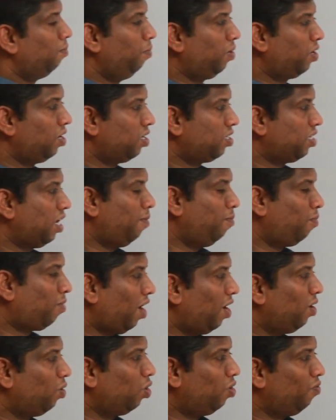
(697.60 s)
Because I am
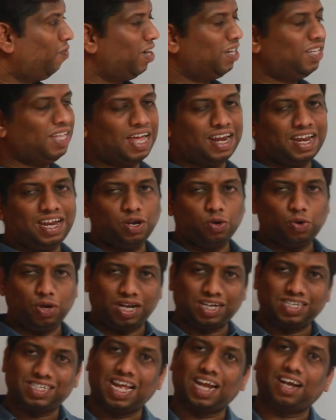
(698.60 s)
trying to divide the array into
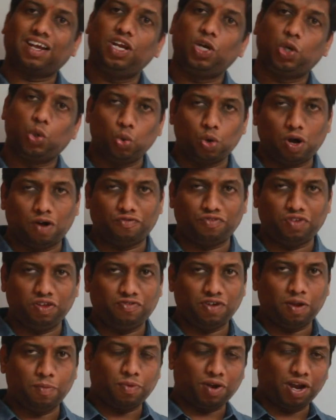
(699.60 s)
exactly two halves.
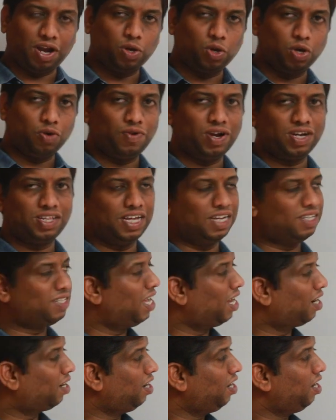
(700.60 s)
If I am trying to divide the
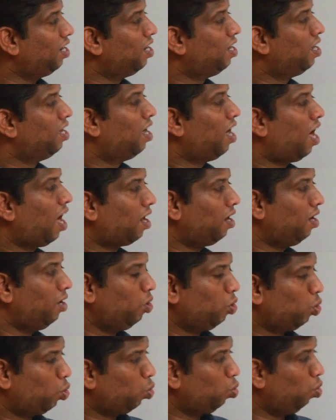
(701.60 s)
exactly array
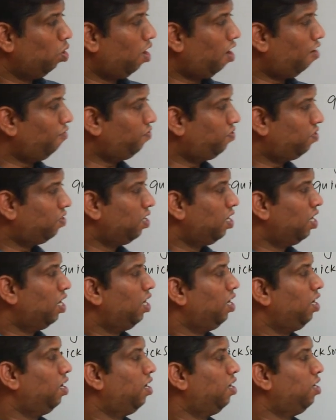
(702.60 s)
into two halves,
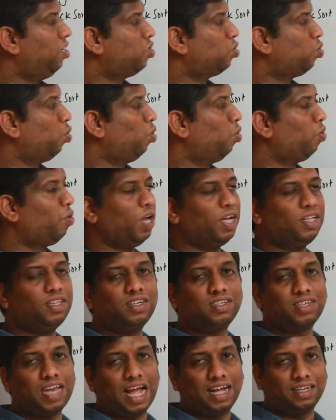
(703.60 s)
here it is going to take
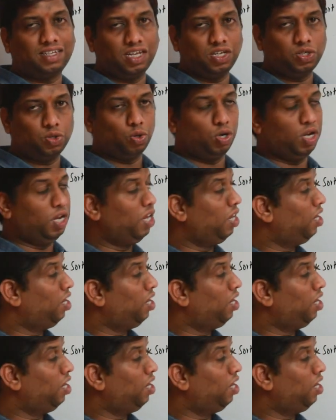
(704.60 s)
the stack size only.